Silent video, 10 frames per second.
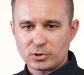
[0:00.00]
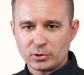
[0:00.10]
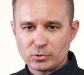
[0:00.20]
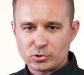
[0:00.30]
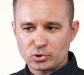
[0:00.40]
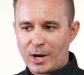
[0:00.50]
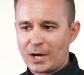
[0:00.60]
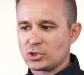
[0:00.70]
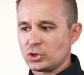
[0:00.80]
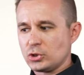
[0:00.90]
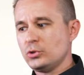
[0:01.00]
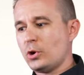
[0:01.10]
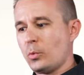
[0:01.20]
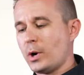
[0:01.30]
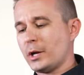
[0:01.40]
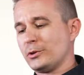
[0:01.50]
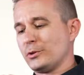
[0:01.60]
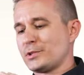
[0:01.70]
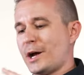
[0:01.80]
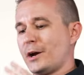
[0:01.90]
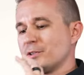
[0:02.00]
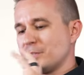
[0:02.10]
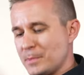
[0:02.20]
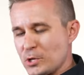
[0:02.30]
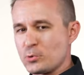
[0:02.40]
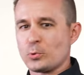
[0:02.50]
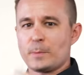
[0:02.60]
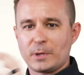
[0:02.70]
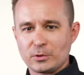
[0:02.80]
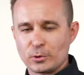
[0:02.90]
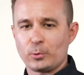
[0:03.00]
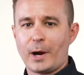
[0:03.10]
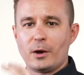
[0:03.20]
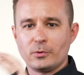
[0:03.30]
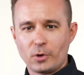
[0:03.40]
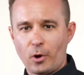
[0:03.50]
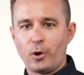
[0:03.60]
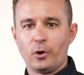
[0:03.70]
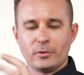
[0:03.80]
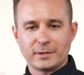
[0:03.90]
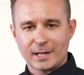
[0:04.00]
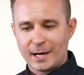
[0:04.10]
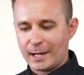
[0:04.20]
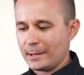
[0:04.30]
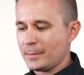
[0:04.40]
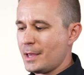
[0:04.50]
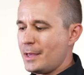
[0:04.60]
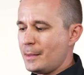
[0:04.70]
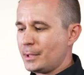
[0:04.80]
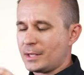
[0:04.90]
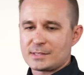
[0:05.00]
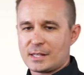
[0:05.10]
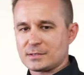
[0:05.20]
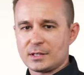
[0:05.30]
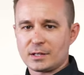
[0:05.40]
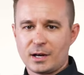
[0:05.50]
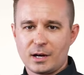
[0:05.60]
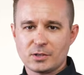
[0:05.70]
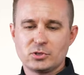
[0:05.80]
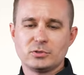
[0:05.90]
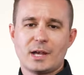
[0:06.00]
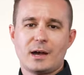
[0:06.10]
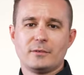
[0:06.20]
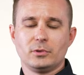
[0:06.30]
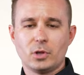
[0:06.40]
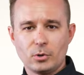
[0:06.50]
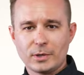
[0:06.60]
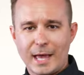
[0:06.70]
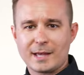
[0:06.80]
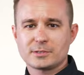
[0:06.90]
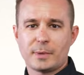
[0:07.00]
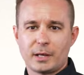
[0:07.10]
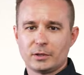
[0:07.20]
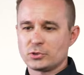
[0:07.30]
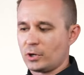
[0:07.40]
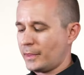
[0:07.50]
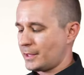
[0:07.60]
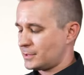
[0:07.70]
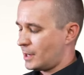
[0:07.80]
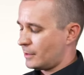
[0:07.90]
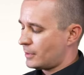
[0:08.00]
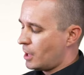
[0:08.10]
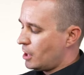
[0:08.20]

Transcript: to lose traction. You don't want your tires to be gripping the ground all the time because that's gonna cause you to have low gas mileage, all that stuff.